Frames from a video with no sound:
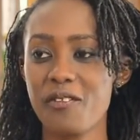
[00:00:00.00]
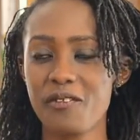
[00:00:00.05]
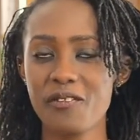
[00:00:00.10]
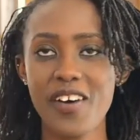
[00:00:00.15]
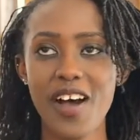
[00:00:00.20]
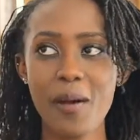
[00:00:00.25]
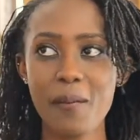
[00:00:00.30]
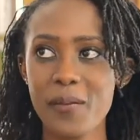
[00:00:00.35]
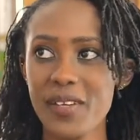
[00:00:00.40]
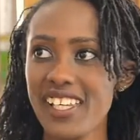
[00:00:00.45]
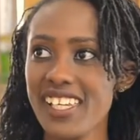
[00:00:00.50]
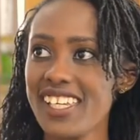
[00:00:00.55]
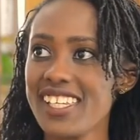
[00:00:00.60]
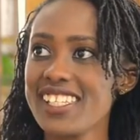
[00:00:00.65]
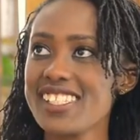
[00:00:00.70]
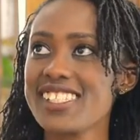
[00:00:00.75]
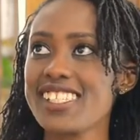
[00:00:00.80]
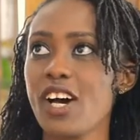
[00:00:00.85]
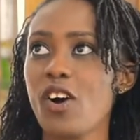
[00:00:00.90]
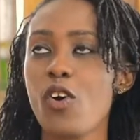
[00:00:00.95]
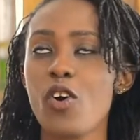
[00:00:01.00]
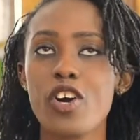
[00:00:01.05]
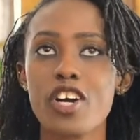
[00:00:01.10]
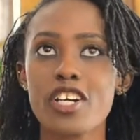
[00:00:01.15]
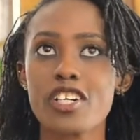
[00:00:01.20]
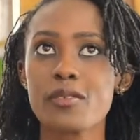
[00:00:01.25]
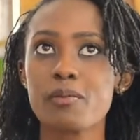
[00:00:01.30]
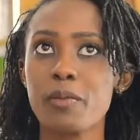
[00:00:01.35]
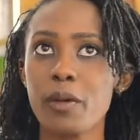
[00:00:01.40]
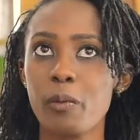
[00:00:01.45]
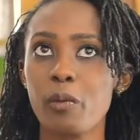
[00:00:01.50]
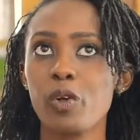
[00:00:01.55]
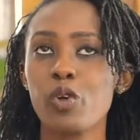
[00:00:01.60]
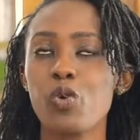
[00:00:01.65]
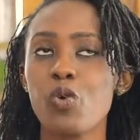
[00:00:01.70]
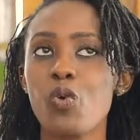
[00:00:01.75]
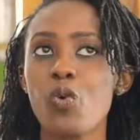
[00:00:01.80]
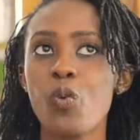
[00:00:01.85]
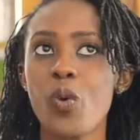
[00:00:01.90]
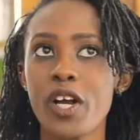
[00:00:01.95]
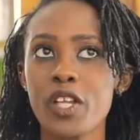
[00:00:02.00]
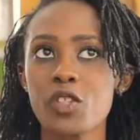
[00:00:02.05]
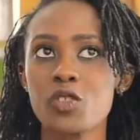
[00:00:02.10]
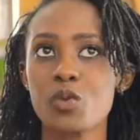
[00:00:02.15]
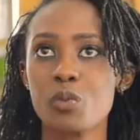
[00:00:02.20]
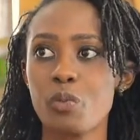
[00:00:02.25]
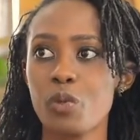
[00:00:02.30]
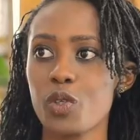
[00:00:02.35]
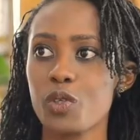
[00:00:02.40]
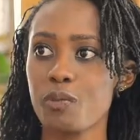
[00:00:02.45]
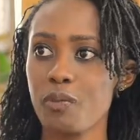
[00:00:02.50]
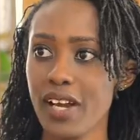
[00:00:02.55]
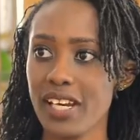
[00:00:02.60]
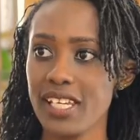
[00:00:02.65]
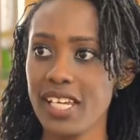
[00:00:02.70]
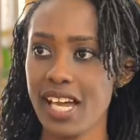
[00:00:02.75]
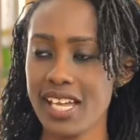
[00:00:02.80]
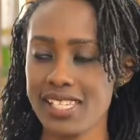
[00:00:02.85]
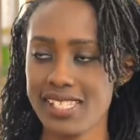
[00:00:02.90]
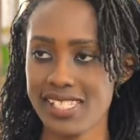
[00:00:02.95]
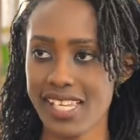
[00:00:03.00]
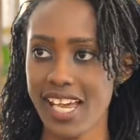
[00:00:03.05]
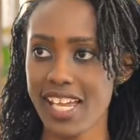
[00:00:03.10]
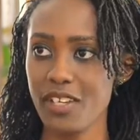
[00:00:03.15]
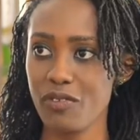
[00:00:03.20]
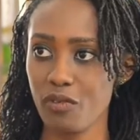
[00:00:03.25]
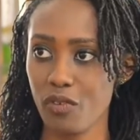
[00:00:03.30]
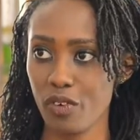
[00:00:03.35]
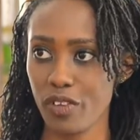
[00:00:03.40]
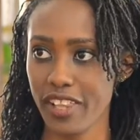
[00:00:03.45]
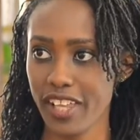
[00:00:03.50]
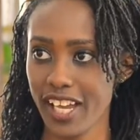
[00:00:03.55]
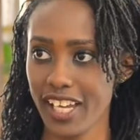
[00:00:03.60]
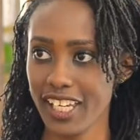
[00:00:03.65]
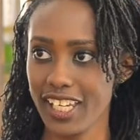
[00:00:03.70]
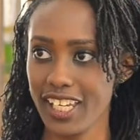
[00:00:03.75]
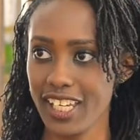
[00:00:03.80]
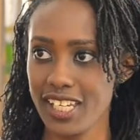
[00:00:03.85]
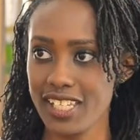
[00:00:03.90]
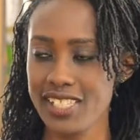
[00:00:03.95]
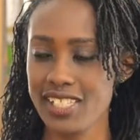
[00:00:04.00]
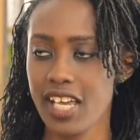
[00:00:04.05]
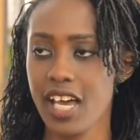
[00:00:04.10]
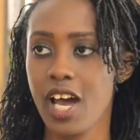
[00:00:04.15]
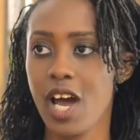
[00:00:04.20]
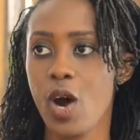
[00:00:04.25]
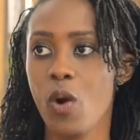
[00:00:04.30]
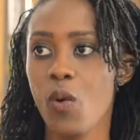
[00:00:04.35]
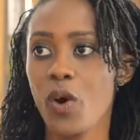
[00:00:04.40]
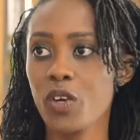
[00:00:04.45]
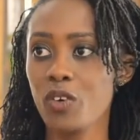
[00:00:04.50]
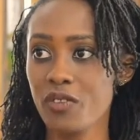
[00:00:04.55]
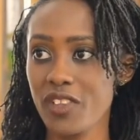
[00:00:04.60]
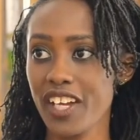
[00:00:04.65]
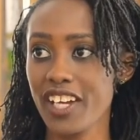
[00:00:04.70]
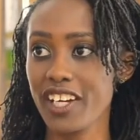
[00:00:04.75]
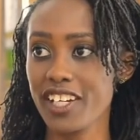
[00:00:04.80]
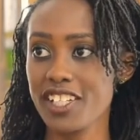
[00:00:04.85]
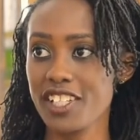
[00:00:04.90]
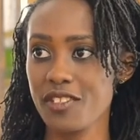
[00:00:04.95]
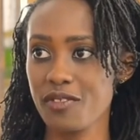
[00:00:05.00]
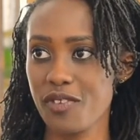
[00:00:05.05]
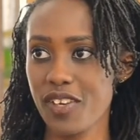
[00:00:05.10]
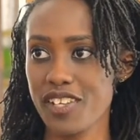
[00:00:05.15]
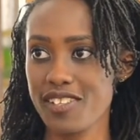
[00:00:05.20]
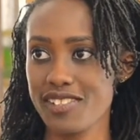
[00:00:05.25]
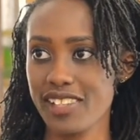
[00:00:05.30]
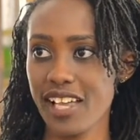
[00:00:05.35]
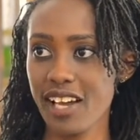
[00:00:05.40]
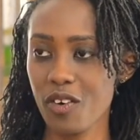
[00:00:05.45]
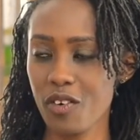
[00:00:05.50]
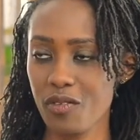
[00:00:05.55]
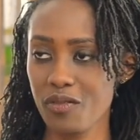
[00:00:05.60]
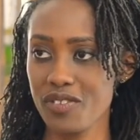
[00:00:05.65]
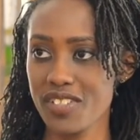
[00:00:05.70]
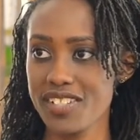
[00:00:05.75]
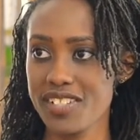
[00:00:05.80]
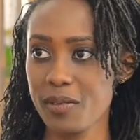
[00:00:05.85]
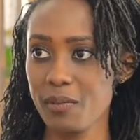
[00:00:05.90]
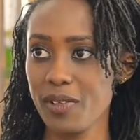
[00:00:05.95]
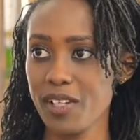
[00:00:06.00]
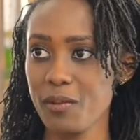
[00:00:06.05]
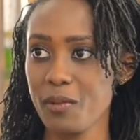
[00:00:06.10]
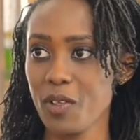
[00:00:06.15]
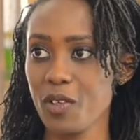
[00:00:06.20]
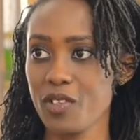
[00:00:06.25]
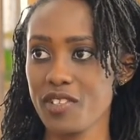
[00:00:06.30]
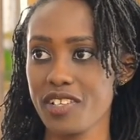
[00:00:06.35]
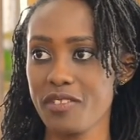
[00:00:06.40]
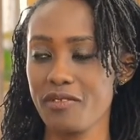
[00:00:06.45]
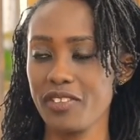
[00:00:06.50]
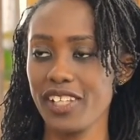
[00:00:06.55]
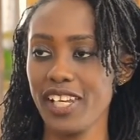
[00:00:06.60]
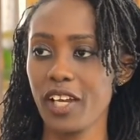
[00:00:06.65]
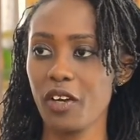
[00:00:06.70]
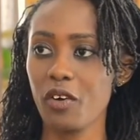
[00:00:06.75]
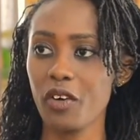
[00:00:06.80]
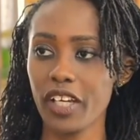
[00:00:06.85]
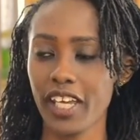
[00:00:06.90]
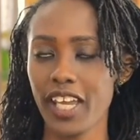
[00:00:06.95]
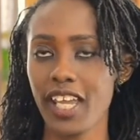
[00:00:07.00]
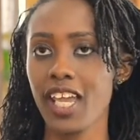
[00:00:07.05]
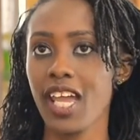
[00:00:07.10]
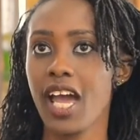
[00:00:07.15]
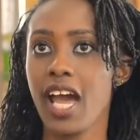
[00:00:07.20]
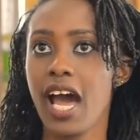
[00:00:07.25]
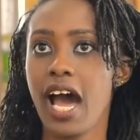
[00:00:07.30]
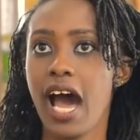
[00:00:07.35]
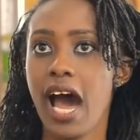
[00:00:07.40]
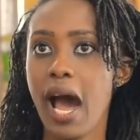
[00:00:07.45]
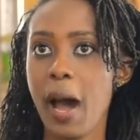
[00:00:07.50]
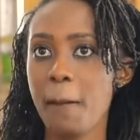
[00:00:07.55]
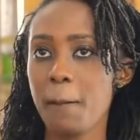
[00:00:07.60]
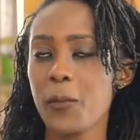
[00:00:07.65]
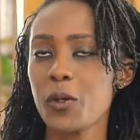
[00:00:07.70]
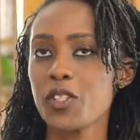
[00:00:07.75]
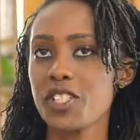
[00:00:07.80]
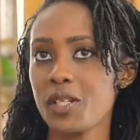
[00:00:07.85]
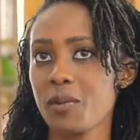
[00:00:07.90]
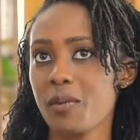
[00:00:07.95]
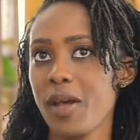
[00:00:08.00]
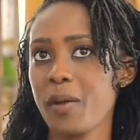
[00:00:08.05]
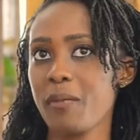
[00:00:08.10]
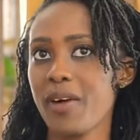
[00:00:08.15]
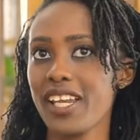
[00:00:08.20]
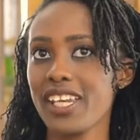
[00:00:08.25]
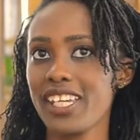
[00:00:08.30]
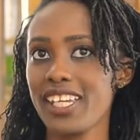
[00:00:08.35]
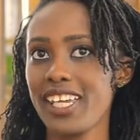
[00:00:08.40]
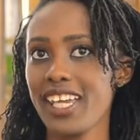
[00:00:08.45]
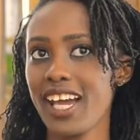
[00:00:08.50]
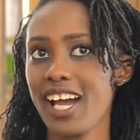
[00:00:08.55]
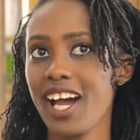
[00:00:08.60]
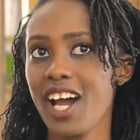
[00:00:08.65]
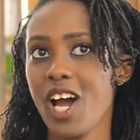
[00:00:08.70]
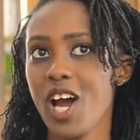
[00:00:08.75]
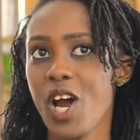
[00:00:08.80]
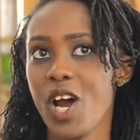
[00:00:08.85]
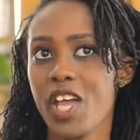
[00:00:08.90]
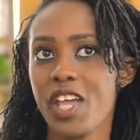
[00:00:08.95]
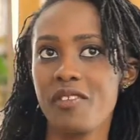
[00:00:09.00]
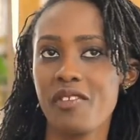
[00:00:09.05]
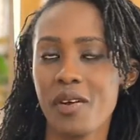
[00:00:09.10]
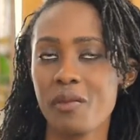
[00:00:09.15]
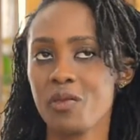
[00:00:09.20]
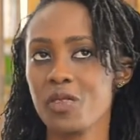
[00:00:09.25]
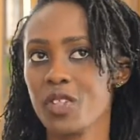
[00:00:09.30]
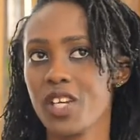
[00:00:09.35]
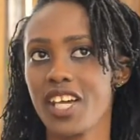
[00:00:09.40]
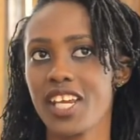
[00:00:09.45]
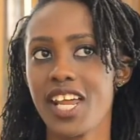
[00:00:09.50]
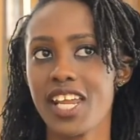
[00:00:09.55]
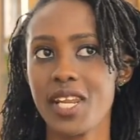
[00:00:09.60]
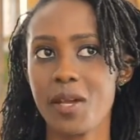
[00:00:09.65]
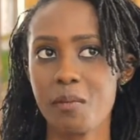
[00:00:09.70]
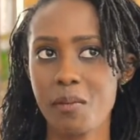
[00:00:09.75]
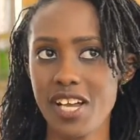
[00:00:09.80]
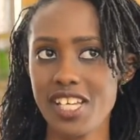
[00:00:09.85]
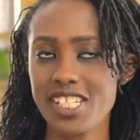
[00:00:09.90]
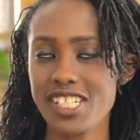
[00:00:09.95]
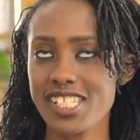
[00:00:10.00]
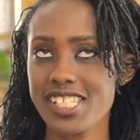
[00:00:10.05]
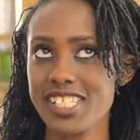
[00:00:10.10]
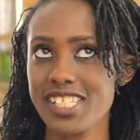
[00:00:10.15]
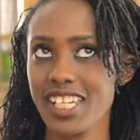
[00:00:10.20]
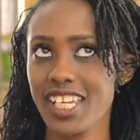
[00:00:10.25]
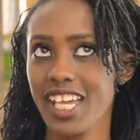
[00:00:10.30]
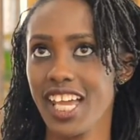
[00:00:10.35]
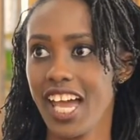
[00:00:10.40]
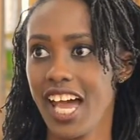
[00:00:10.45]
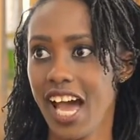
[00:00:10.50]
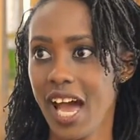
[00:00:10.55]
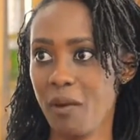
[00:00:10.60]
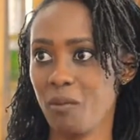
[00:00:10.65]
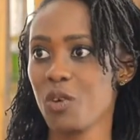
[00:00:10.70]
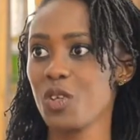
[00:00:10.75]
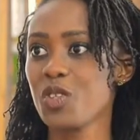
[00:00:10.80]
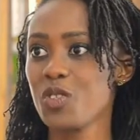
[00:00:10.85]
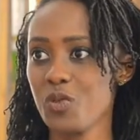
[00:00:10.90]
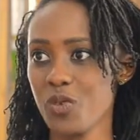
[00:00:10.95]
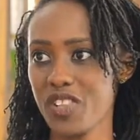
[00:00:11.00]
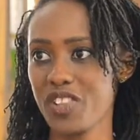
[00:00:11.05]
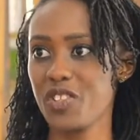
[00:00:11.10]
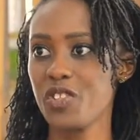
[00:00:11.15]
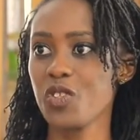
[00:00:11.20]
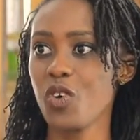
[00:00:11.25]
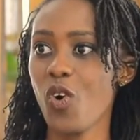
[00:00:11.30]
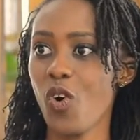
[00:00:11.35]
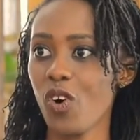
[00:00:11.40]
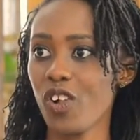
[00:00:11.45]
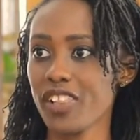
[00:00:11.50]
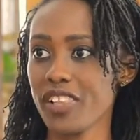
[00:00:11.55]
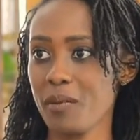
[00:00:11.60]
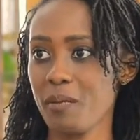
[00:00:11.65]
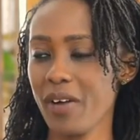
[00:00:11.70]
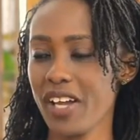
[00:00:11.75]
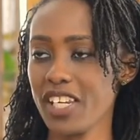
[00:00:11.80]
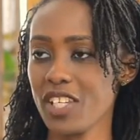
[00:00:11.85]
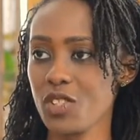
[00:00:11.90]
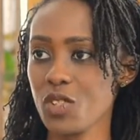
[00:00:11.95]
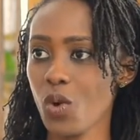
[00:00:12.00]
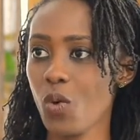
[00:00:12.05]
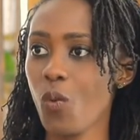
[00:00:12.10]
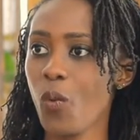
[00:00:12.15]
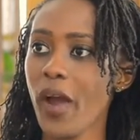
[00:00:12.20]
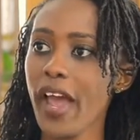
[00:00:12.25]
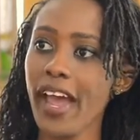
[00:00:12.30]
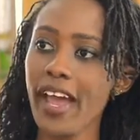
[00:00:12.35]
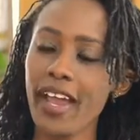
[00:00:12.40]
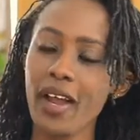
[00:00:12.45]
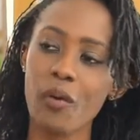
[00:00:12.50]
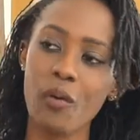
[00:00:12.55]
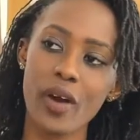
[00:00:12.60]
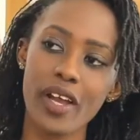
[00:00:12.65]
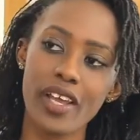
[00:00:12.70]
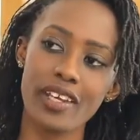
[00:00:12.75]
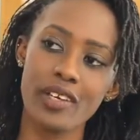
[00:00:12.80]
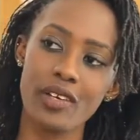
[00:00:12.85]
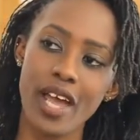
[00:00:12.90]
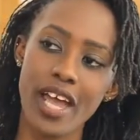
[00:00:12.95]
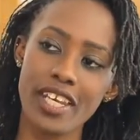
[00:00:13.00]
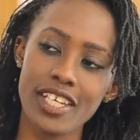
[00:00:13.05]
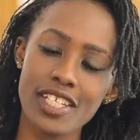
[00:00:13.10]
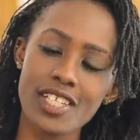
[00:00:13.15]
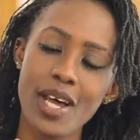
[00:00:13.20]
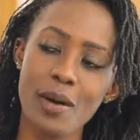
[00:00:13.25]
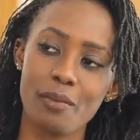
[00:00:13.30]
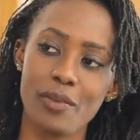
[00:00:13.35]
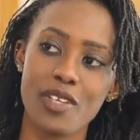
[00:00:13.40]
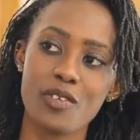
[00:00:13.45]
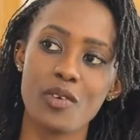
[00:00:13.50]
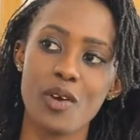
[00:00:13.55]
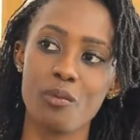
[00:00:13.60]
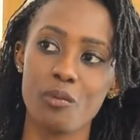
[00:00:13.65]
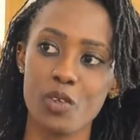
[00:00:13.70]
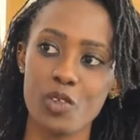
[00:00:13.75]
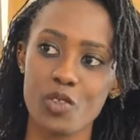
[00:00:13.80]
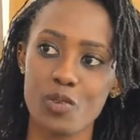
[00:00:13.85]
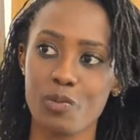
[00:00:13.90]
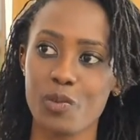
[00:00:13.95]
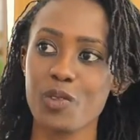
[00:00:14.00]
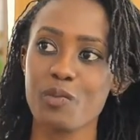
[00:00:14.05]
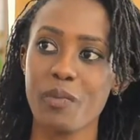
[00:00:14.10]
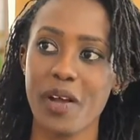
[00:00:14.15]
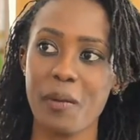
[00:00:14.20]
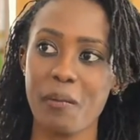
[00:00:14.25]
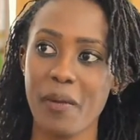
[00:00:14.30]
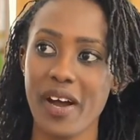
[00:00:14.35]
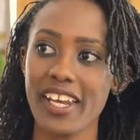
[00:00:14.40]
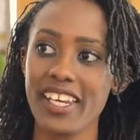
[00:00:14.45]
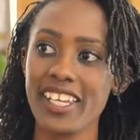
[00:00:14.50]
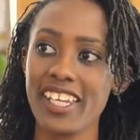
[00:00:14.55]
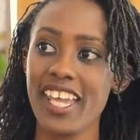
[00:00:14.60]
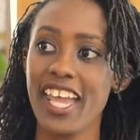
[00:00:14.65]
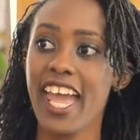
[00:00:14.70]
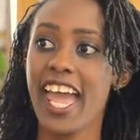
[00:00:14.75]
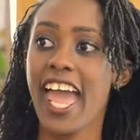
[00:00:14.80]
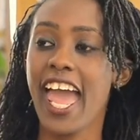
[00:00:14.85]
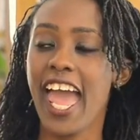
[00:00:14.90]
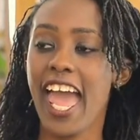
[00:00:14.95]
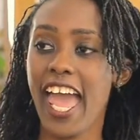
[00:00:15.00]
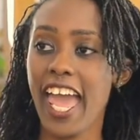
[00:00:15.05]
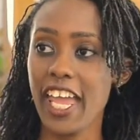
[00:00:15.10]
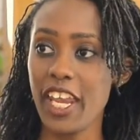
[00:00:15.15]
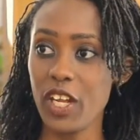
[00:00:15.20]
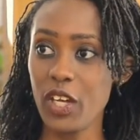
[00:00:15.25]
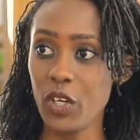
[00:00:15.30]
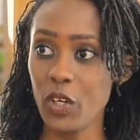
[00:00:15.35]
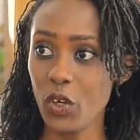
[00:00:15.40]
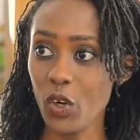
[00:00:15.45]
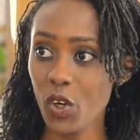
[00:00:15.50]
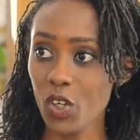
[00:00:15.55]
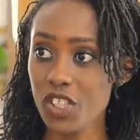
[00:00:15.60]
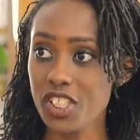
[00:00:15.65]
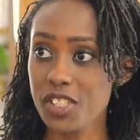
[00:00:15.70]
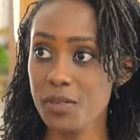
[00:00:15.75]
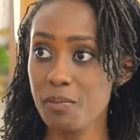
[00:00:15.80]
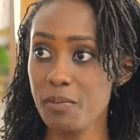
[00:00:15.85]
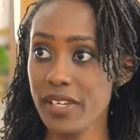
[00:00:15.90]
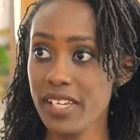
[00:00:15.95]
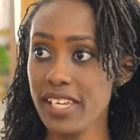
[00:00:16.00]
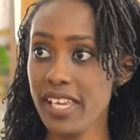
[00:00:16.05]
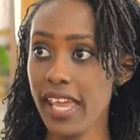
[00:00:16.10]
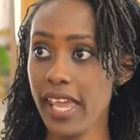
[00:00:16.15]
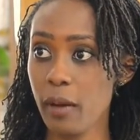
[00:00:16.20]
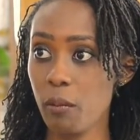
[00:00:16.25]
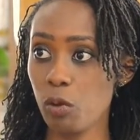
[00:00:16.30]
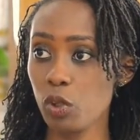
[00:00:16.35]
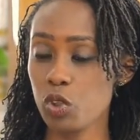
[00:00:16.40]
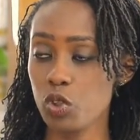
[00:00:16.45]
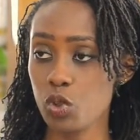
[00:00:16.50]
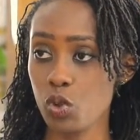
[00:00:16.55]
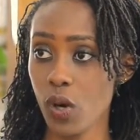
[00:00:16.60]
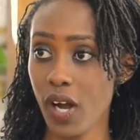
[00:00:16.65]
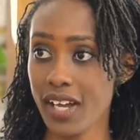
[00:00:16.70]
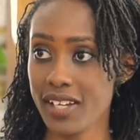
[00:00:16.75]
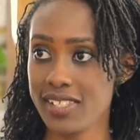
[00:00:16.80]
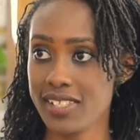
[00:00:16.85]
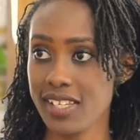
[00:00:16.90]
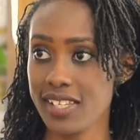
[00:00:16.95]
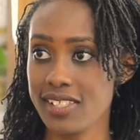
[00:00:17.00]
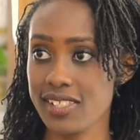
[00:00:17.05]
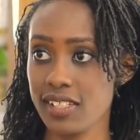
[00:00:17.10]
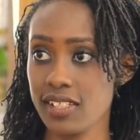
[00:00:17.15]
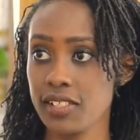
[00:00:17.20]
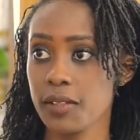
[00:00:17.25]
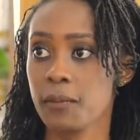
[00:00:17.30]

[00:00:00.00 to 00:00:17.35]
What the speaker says: Families or people who want to put money aside for their kids, one of their greatest fears is lack of discipline, because they feel like, okay, I'm putting my money here. If I'm to get an emergency, I'm going to withdraw all the money. So where I need a place where I'm going to put my money and not be able to access